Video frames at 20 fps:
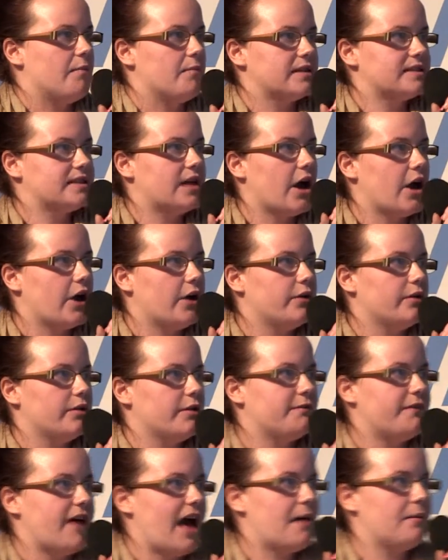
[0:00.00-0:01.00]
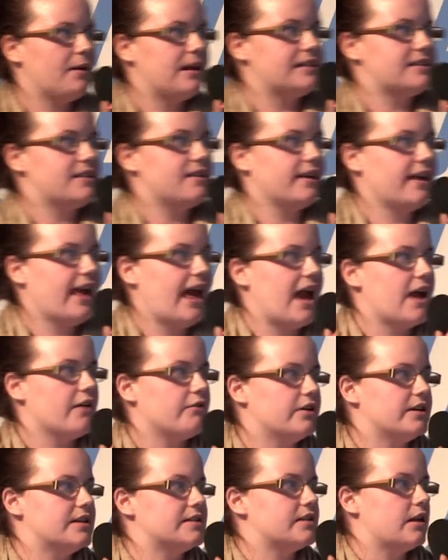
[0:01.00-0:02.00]
So the families and the
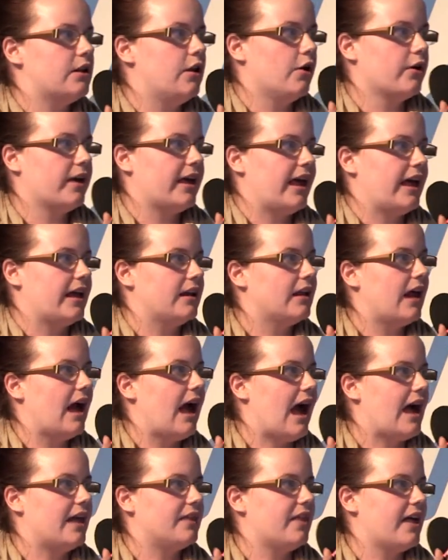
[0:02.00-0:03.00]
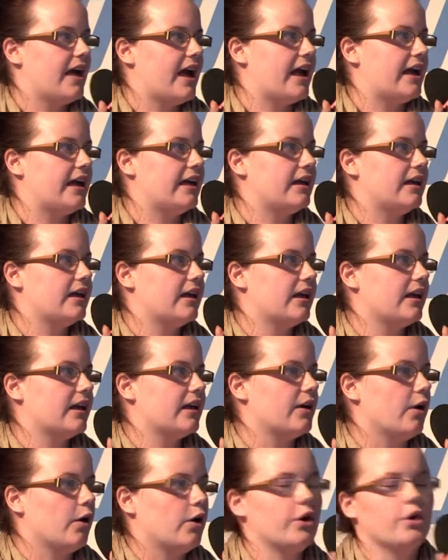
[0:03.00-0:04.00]
carers log in and they
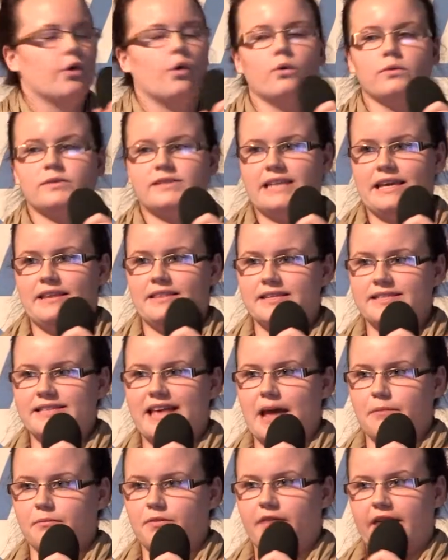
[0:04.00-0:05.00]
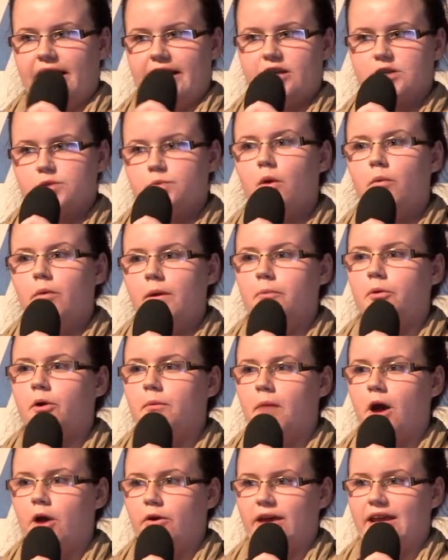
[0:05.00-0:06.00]
can all see the same thing, because what we're
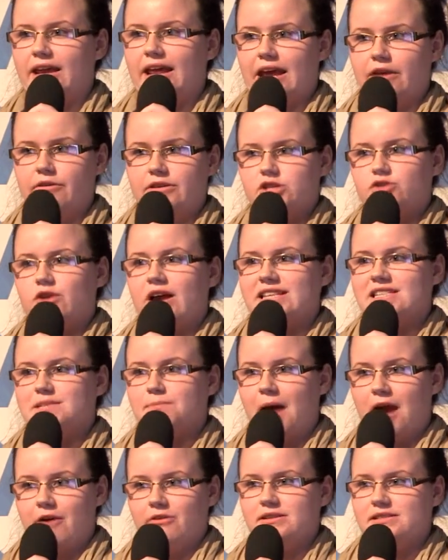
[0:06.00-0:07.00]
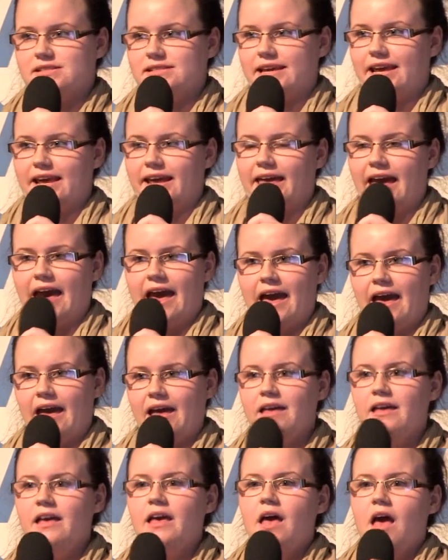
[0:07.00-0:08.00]
promoting here is transparency in care.
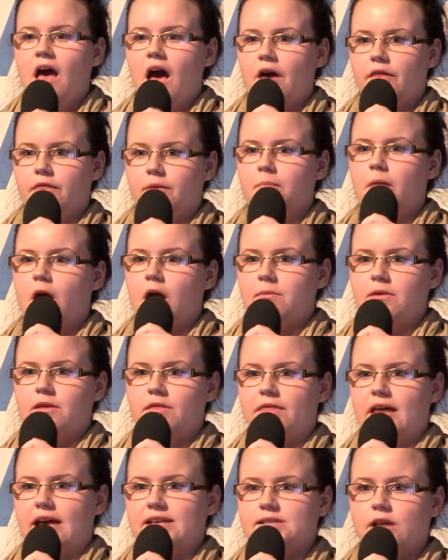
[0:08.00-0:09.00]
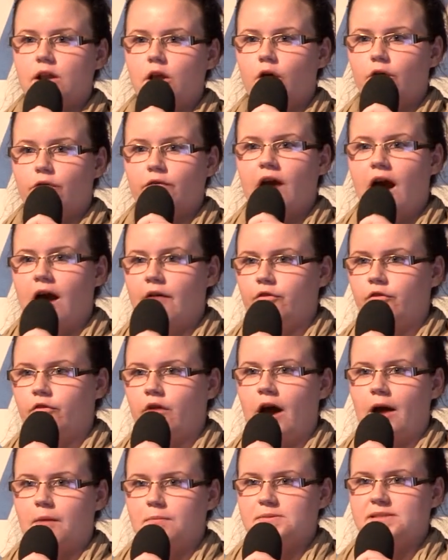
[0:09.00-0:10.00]
At the moment, there's a lot of
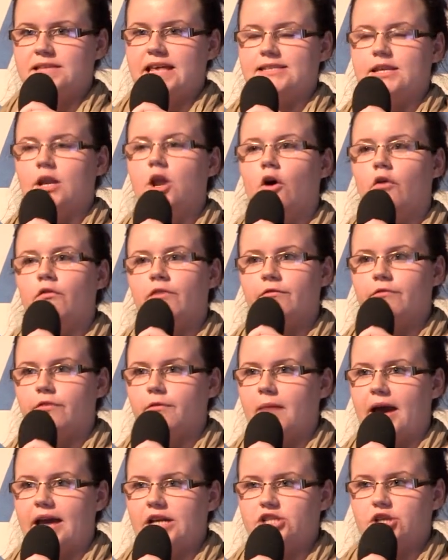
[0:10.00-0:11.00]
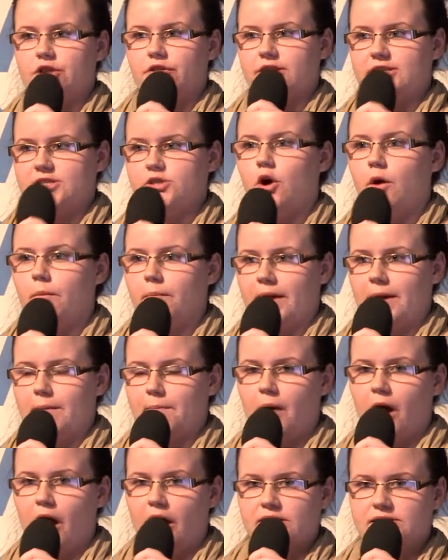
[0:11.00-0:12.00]
cover-ups, there's a lot of information that's not being
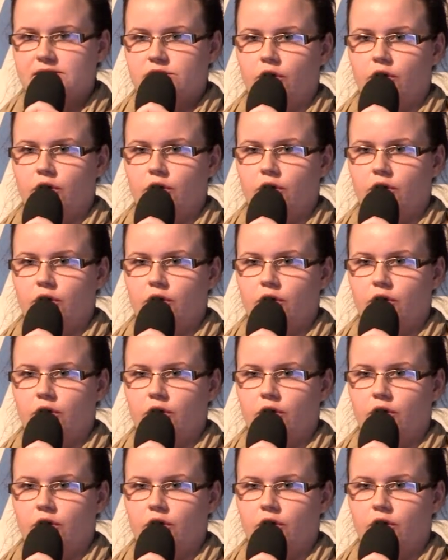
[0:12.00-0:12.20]
passed